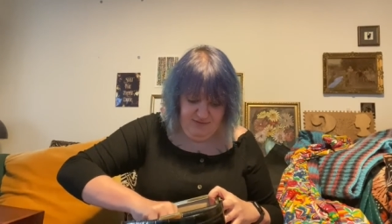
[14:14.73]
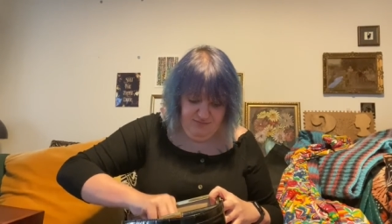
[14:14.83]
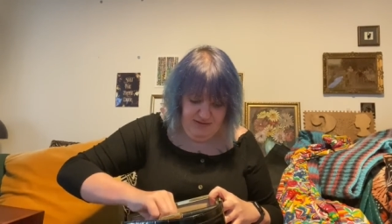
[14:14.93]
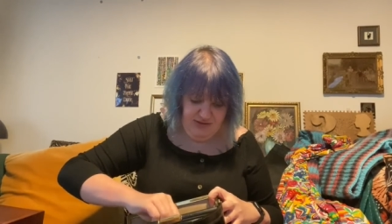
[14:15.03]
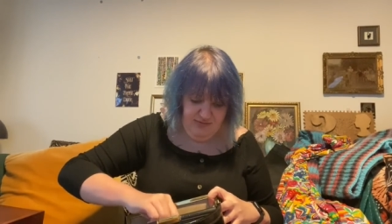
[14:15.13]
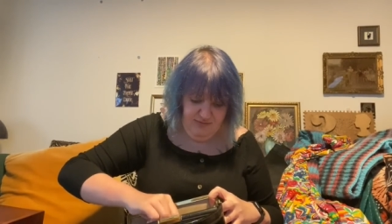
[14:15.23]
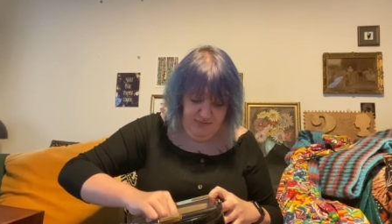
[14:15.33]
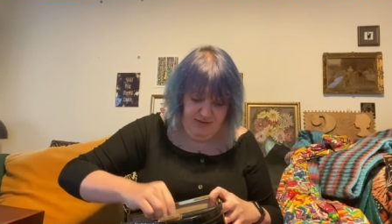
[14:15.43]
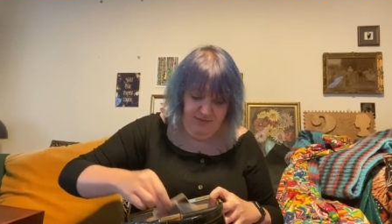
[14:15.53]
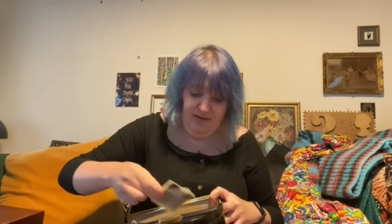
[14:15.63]
original
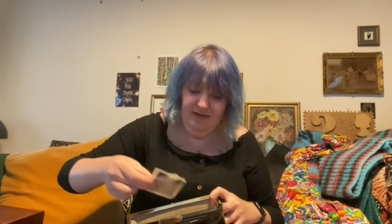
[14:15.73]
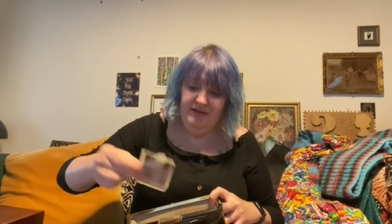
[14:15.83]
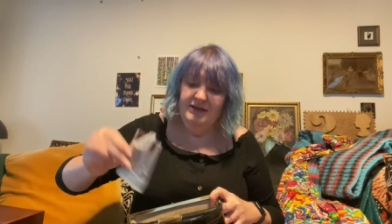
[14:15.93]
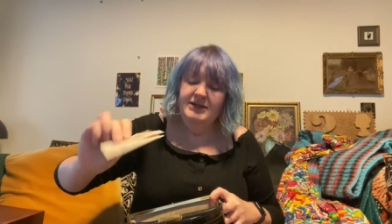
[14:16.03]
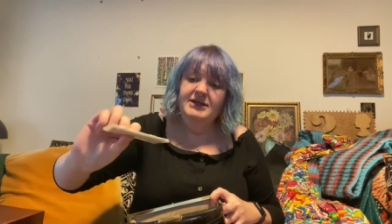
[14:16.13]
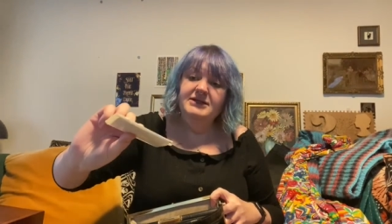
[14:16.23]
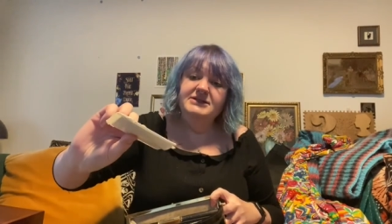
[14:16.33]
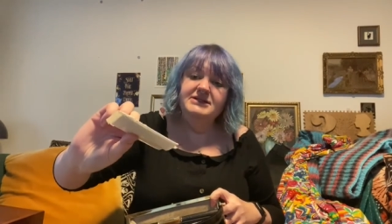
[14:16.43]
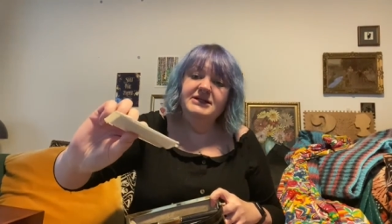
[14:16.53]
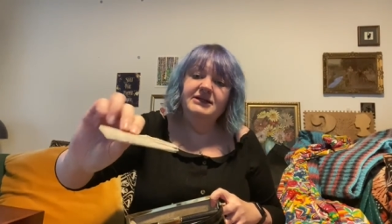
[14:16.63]
mirror
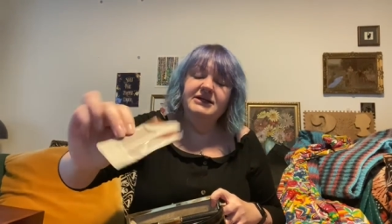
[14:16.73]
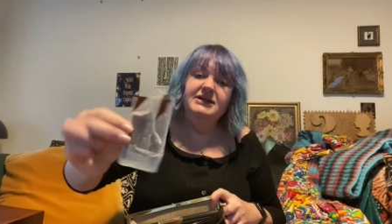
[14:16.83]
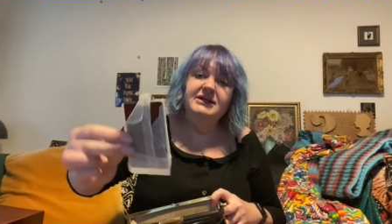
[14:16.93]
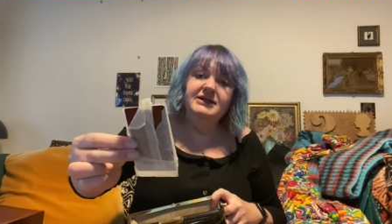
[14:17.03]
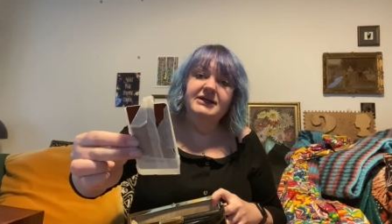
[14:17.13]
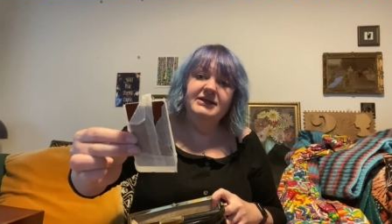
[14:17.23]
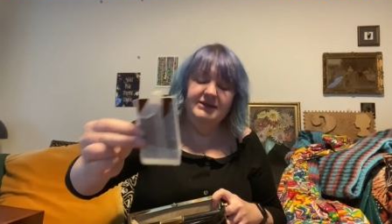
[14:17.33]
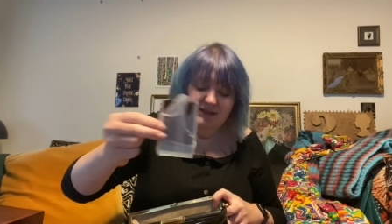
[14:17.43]
still in like